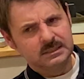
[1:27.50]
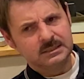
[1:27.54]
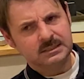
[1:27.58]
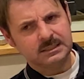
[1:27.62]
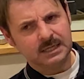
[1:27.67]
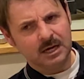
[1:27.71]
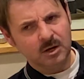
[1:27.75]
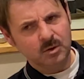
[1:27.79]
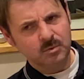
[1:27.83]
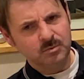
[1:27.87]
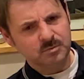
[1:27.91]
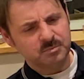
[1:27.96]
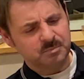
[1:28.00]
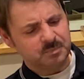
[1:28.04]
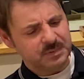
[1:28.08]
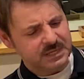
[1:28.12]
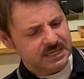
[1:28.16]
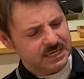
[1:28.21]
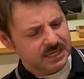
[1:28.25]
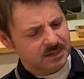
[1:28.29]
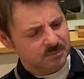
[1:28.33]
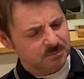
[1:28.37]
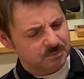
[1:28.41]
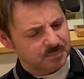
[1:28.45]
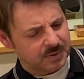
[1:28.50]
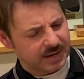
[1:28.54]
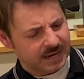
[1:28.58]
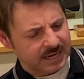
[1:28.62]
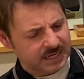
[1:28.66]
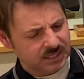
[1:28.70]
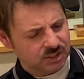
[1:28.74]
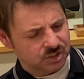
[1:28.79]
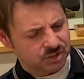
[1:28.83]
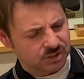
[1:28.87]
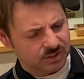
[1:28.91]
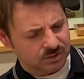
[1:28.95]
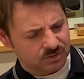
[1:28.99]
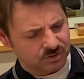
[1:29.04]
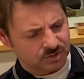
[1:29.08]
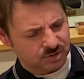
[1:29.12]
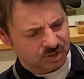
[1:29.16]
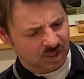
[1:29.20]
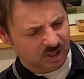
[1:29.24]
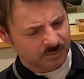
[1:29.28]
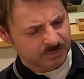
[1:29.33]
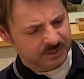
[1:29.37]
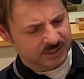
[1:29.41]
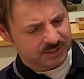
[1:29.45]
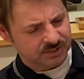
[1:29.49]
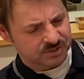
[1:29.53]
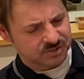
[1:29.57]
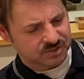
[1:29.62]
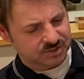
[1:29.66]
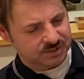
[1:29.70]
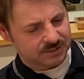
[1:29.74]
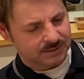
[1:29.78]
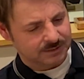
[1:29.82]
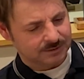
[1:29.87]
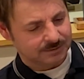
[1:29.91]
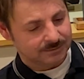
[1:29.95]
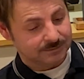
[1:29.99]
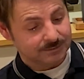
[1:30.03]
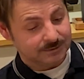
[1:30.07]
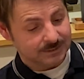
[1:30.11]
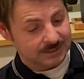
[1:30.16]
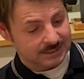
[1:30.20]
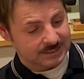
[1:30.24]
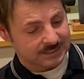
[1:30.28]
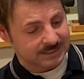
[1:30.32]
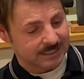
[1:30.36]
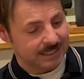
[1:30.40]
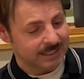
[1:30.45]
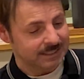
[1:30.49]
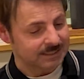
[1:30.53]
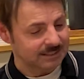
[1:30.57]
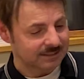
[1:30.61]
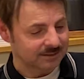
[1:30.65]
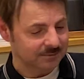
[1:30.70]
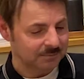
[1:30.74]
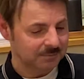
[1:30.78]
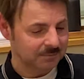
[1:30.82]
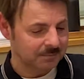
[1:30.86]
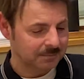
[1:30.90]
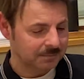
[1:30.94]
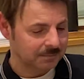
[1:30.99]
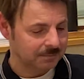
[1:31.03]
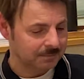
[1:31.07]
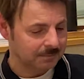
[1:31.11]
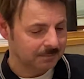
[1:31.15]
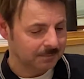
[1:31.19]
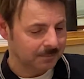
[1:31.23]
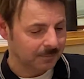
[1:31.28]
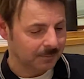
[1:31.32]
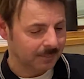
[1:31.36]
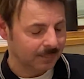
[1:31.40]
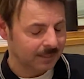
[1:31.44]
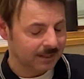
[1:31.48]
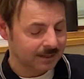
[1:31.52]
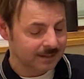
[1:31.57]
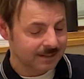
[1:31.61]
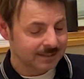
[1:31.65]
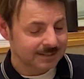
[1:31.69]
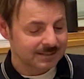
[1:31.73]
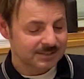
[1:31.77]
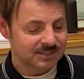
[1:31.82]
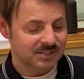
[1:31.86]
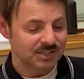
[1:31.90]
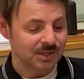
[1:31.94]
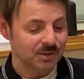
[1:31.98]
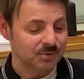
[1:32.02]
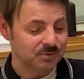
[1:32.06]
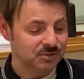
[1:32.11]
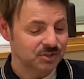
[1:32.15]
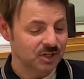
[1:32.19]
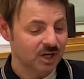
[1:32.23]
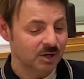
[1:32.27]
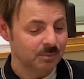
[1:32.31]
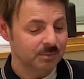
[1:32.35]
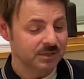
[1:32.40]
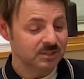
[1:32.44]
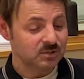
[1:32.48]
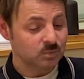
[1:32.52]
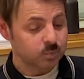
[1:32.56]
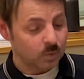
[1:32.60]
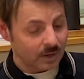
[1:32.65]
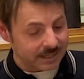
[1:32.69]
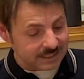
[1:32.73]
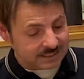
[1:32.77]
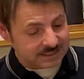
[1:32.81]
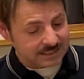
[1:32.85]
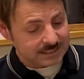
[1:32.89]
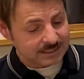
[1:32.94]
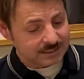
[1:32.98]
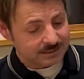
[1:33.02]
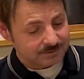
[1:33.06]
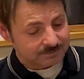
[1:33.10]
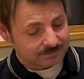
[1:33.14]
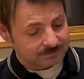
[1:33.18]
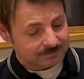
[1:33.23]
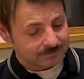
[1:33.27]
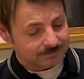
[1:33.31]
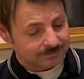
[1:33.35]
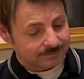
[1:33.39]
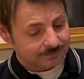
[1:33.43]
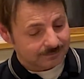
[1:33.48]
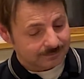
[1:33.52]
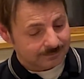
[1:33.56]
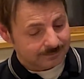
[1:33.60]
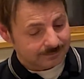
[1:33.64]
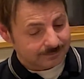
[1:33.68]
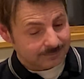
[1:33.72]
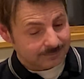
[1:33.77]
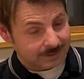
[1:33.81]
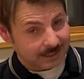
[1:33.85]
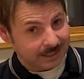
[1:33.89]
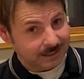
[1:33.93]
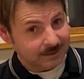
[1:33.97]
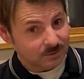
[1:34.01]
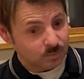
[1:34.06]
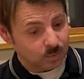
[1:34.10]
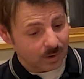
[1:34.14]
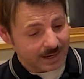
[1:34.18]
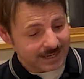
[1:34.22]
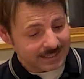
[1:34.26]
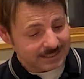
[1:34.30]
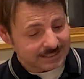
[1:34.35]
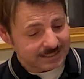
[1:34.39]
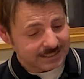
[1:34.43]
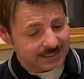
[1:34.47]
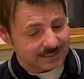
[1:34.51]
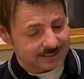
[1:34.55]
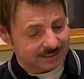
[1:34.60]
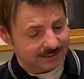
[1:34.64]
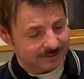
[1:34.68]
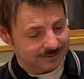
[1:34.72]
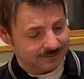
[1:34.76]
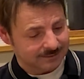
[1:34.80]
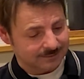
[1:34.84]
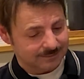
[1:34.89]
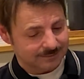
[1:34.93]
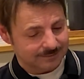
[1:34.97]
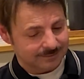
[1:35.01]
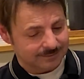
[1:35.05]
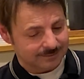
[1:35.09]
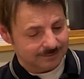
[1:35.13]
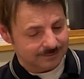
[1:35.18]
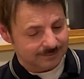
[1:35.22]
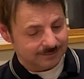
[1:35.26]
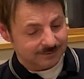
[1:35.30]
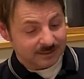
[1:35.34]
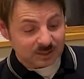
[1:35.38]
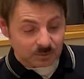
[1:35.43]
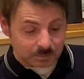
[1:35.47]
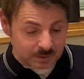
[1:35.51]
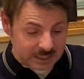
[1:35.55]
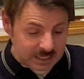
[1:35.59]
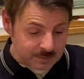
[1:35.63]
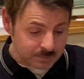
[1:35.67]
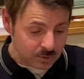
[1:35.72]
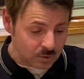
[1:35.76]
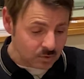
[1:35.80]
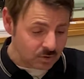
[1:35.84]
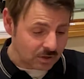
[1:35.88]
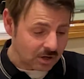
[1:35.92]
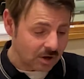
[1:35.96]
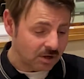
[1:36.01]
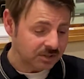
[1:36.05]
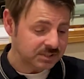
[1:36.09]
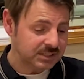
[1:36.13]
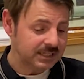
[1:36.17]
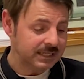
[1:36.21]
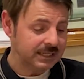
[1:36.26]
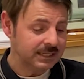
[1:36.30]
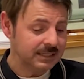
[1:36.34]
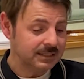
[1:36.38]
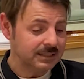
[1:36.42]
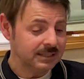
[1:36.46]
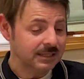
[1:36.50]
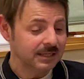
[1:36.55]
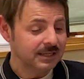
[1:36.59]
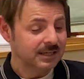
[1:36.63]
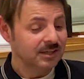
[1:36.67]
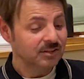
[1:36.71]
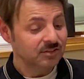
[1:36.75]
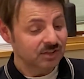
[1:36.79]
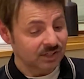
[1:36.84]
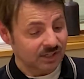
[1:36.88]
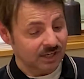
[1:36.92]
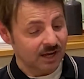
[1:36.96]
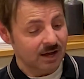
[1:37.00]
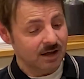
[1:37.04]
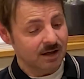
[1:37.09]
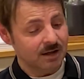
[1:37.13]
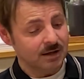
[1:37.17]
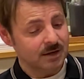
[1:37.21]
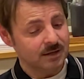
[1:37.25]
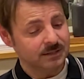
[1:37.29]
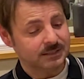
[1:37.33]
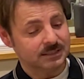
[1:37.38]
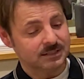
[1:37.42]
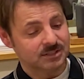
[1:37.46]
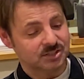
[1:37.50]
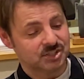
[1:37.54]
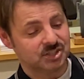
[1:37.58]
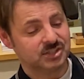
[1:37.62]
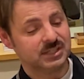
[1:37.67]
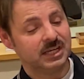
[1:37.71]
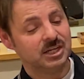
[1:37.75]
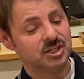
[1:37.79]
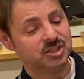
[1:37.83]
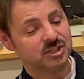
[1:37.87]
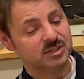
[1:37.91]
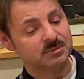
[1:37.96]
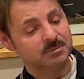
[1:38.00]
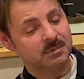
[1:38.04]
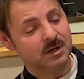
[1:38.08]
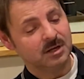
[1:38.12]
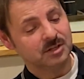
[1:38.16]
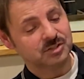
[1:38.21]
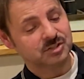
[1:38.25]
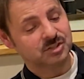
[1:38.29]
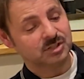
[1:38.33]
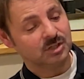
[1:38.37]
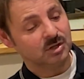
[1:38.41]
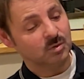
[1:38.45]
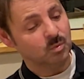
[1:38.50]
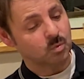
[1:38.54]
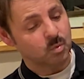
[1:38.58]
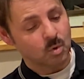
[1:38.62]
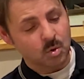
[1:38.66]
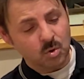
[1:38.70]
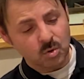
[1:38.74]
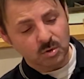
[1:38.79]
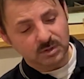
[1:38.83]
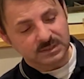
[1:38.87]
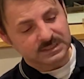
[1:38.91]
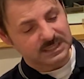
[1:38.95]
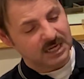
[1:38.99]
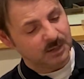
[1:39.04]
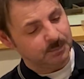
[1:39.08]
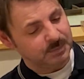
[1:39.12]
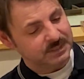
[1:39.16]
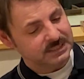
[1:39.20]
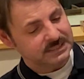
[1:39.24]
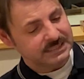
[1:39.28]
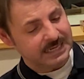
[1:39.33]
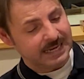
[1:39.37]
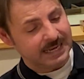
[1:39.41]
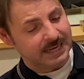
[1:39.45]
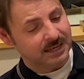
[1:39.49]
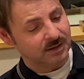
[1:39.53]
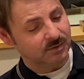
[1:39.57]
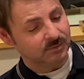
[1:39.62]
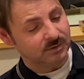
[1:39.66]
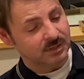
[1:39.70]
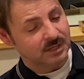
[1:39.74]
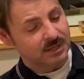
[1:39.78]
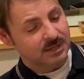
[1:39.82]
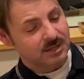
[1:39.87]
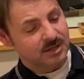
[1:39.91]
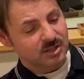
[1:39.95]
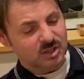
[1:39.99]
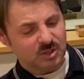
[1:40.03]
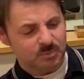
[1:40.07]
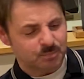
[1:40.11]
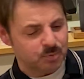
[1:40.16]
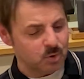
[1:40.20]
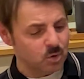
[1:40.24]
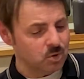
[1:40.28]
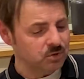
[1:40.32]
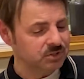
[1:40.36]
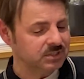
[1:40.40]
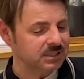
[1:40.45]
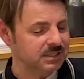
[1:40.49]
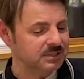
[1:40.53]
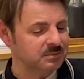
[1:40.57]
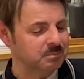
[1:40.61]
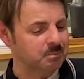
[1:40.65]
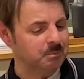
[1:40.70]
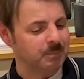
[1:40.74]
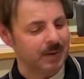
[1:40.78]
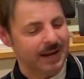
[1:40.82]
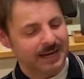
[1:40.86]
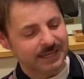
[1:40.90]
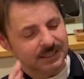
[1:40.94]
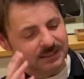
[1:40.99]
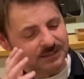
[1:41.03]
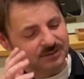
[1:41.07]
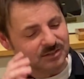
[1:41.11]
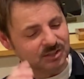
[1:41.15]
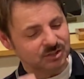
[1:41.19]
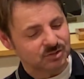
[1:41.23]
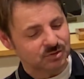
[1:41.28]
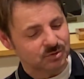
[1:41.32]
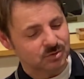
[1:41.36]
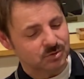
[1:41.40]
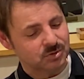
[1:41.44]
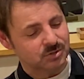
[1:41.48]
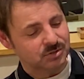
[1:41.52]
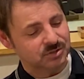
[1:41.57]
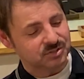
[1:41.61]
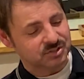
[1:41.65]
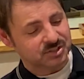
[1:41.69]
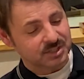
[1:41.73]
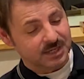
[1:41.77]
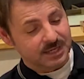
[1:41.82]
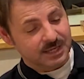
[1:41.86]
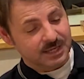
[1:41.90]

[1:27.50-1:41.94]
"Don't be impatient, Thomas," he said. So Thomas waited and waited. The people got in, the guard and station master walked up and down, the porters banged the doors,